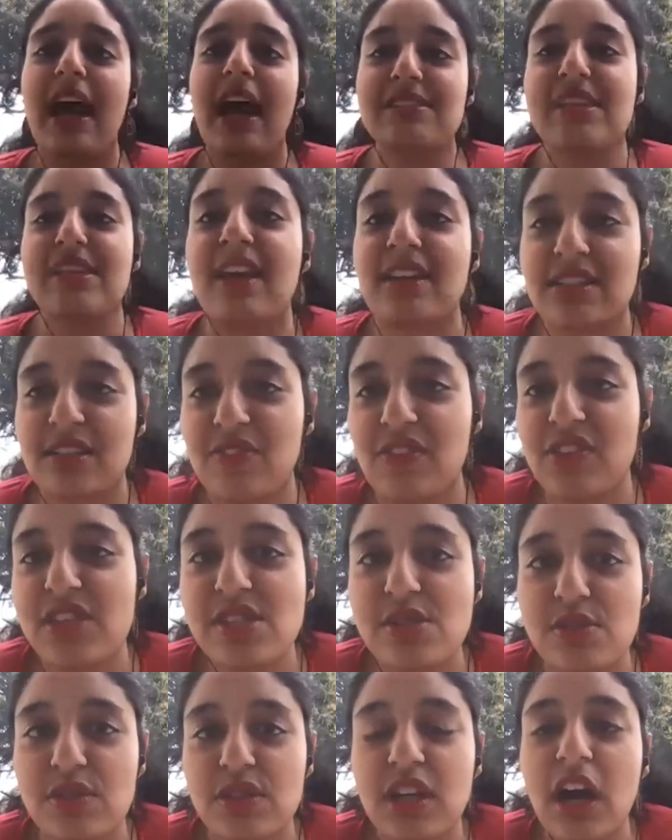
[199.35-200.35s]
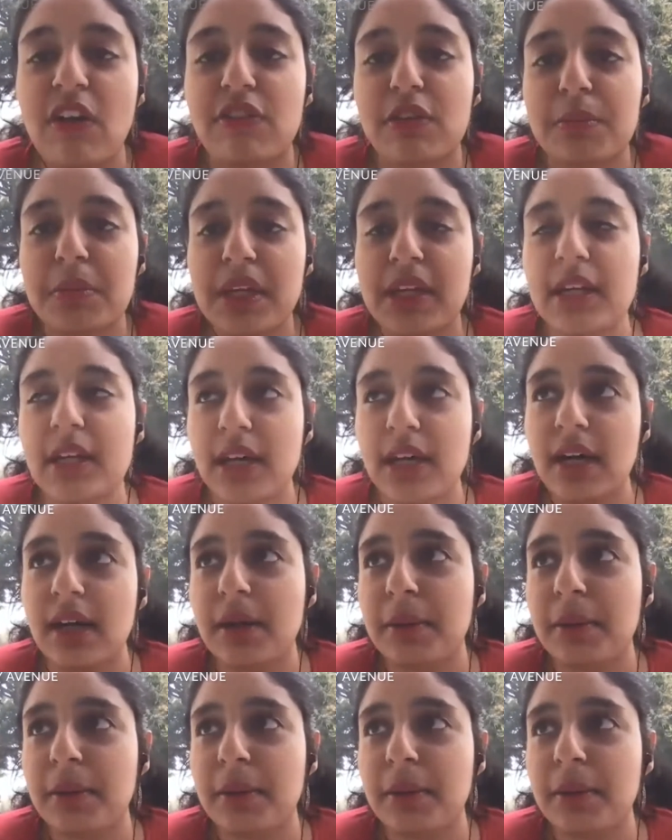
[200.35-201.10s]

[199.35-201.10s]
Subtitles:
as active in the student government.